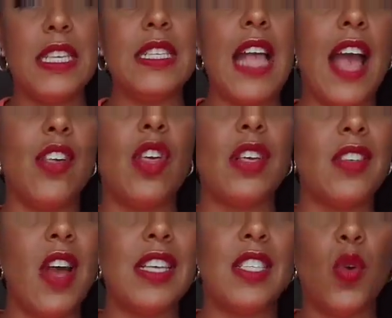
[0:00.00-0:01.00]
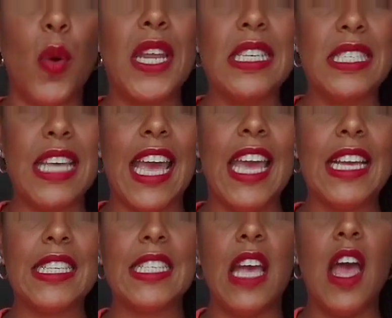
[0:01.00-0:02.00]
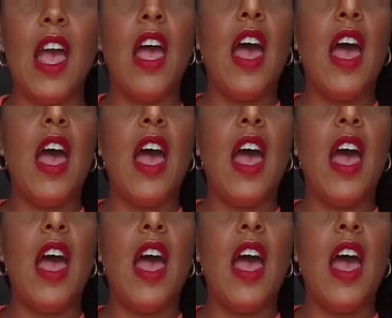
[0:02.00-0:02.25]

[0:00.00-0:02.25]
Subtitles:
This is actually a size 26.